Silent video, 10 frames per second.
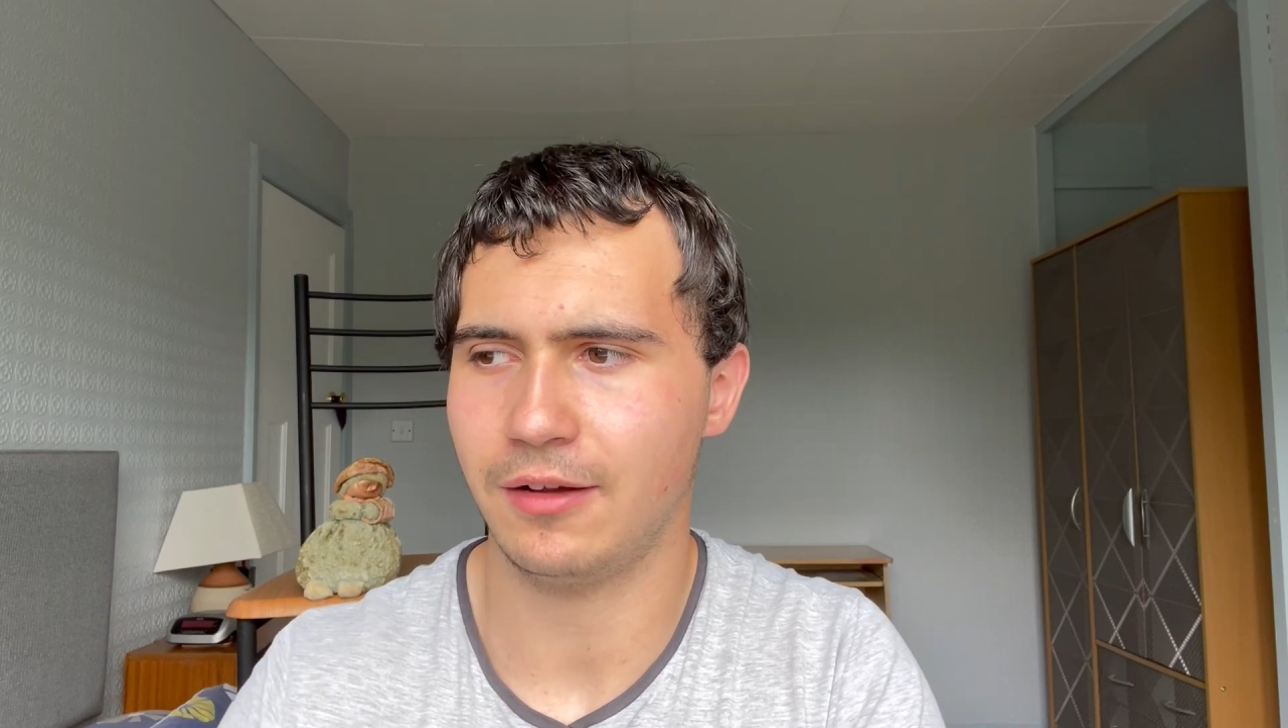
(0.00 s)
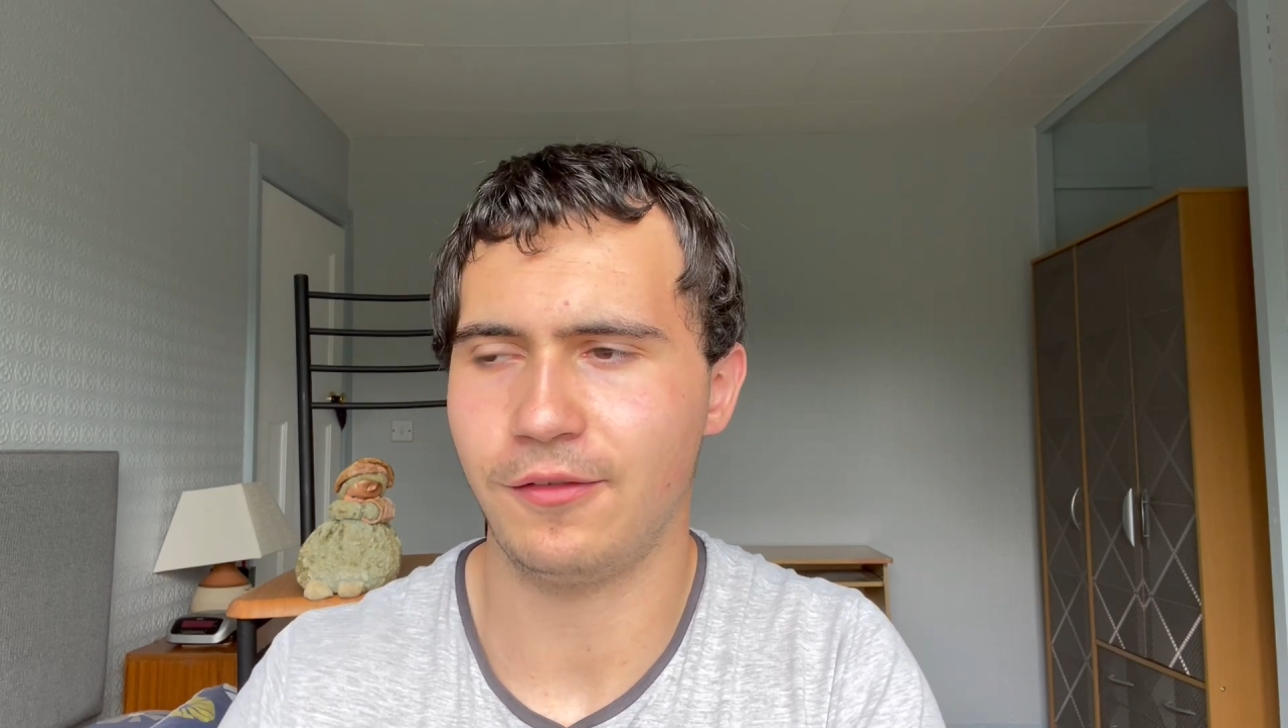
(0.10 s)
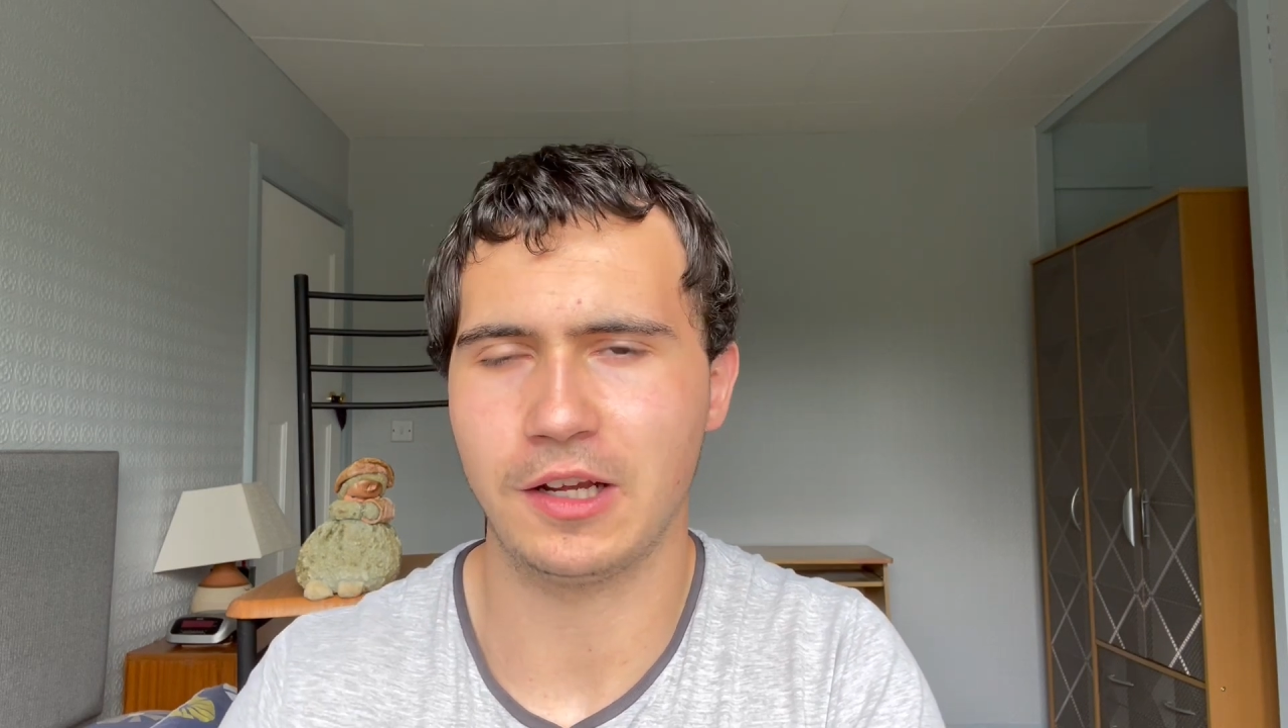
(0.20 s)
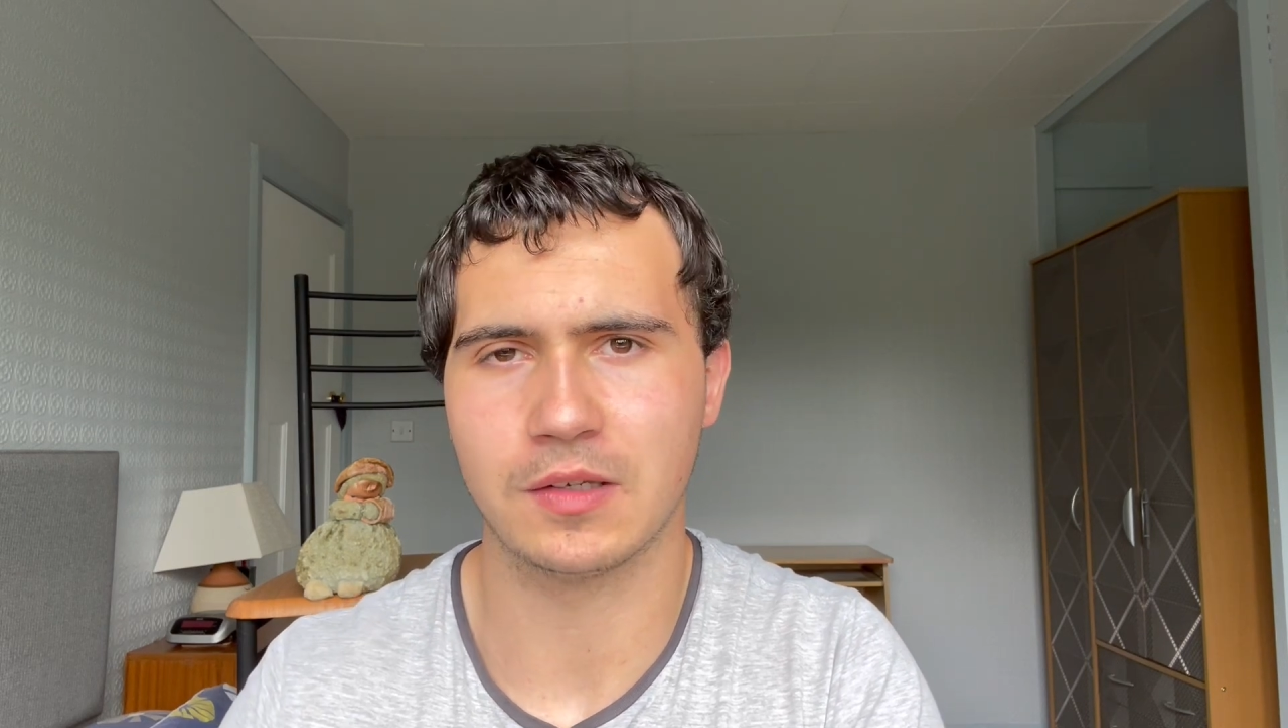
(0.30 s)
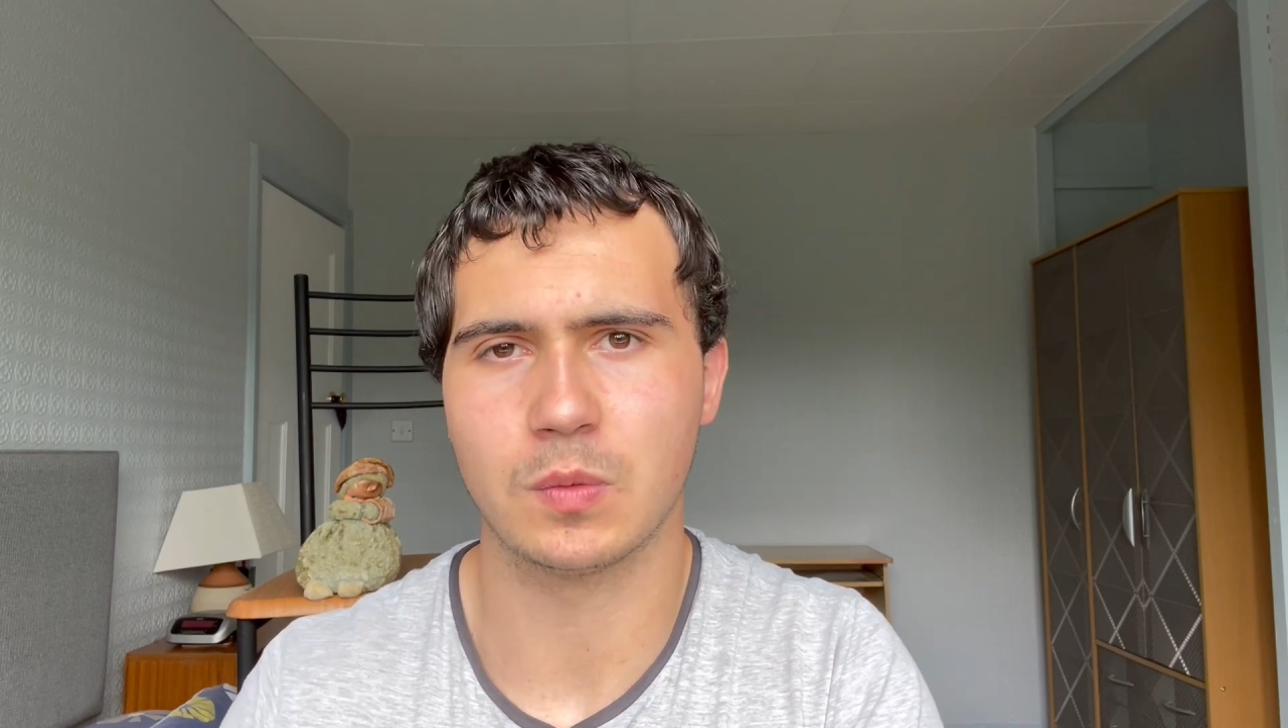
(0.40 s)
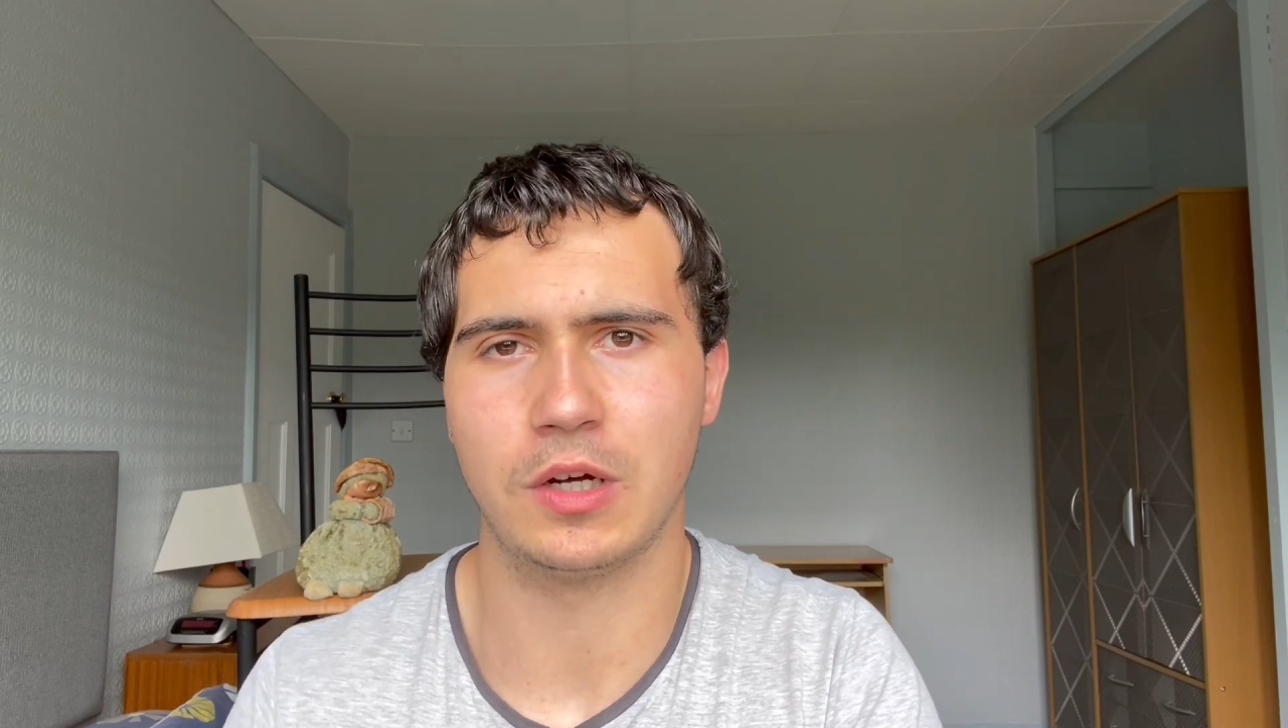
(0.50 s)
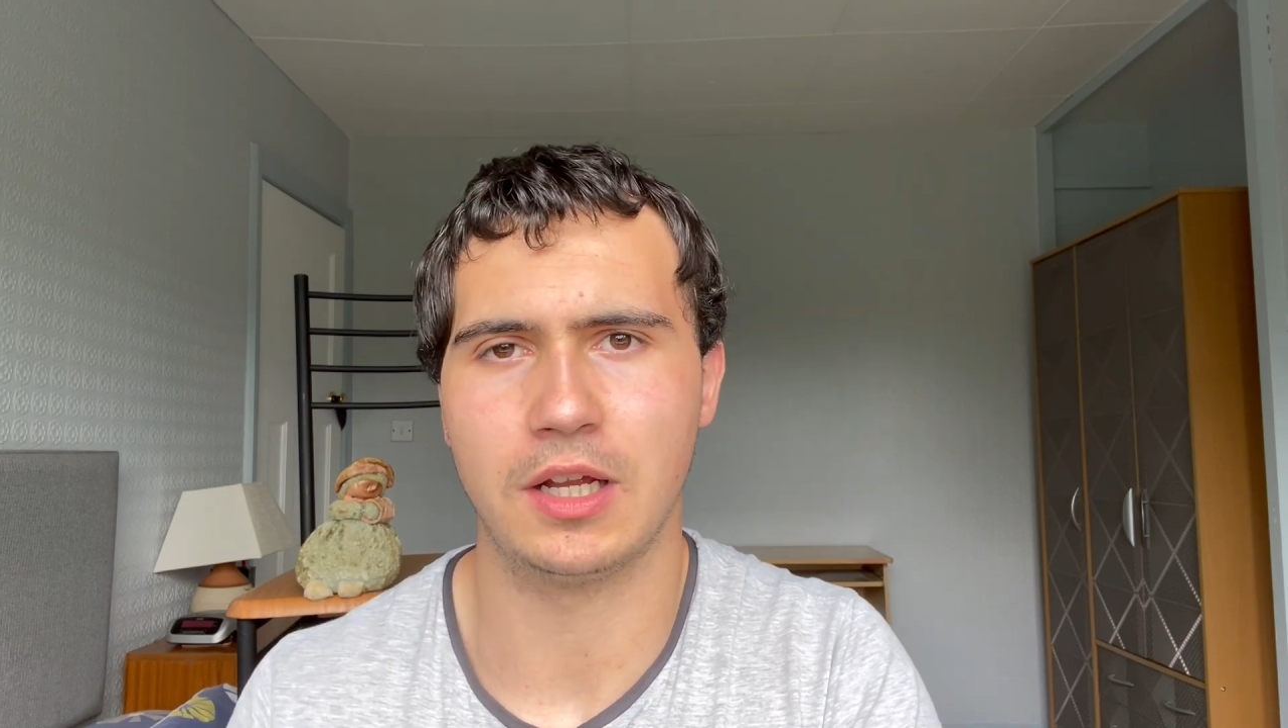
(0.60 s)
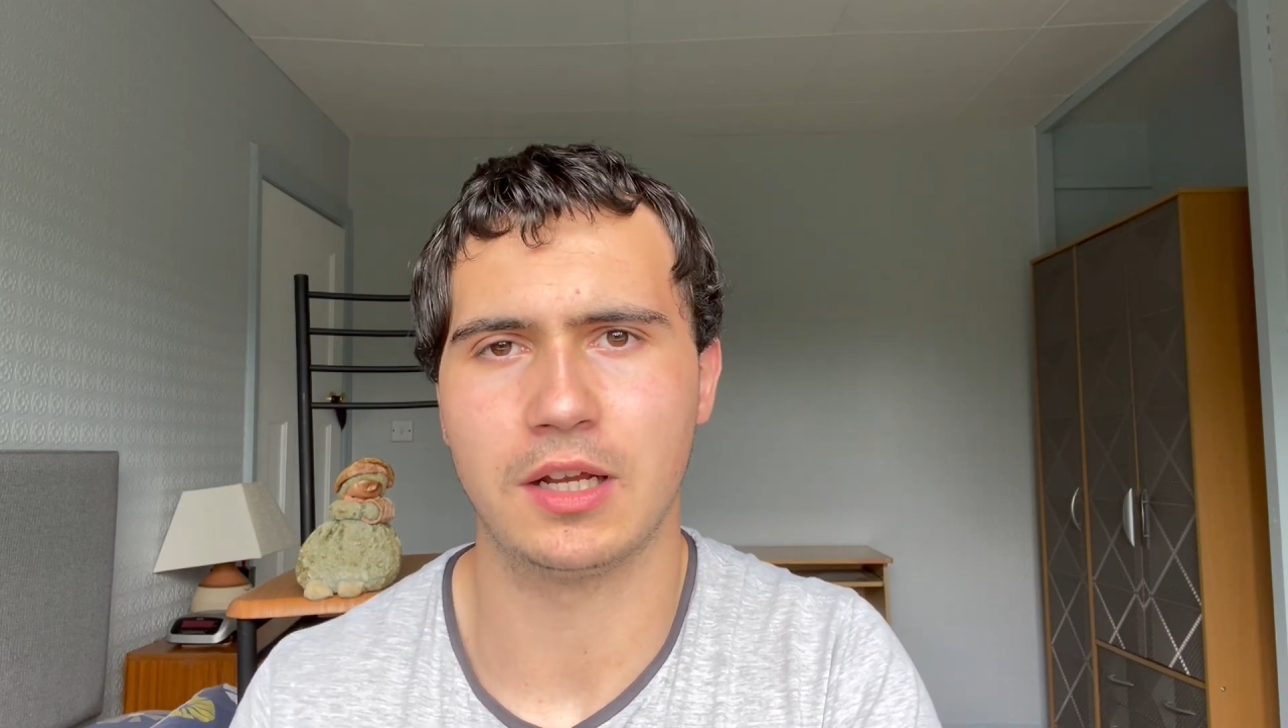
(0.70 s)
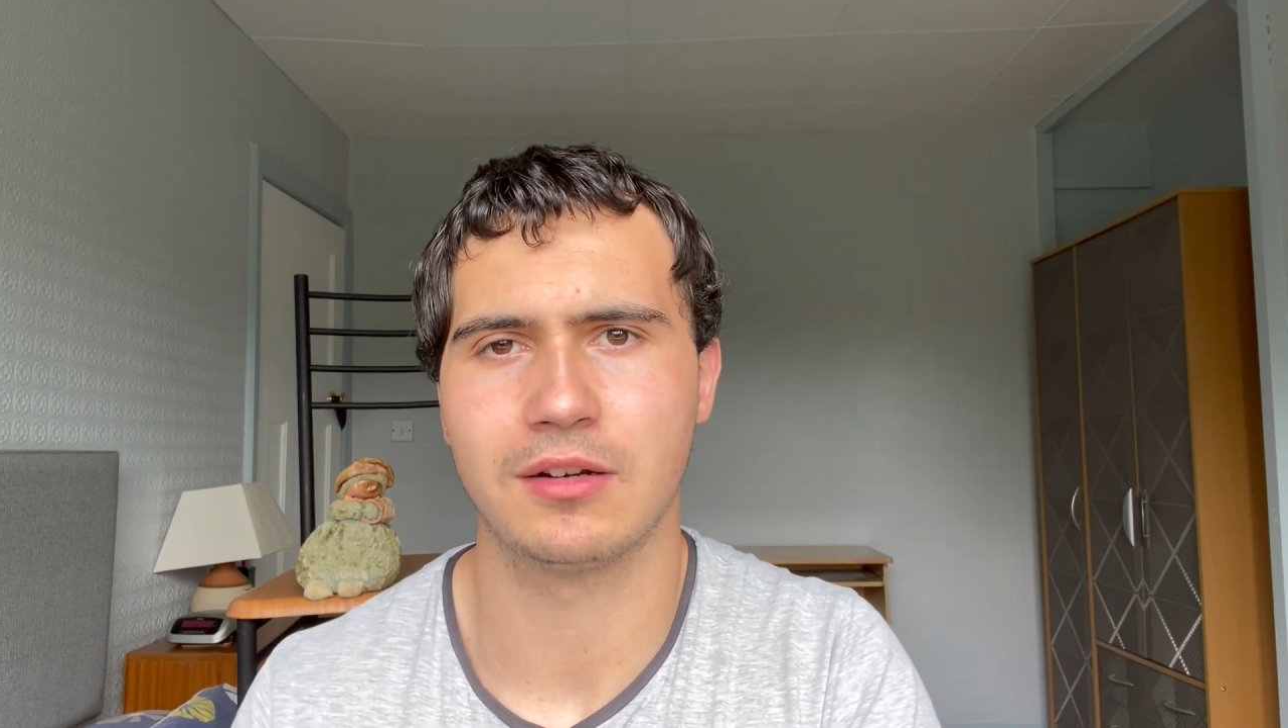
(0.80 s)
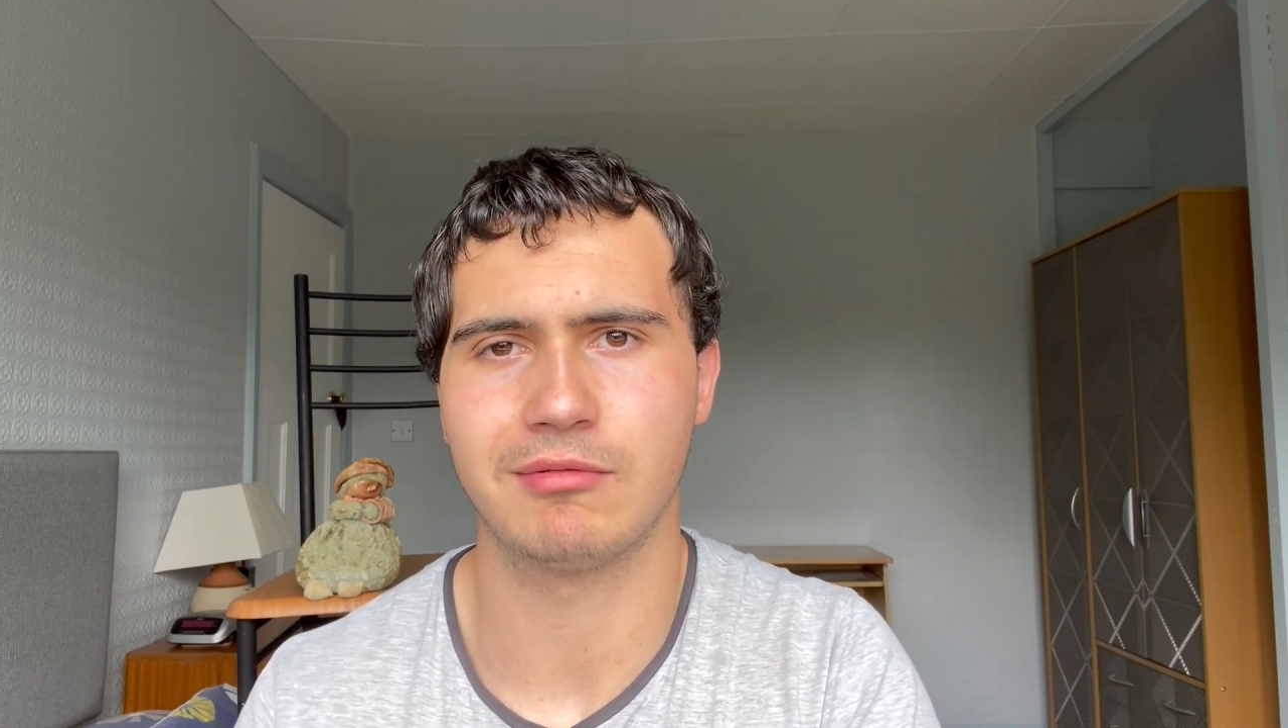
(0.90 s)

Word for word: figures were,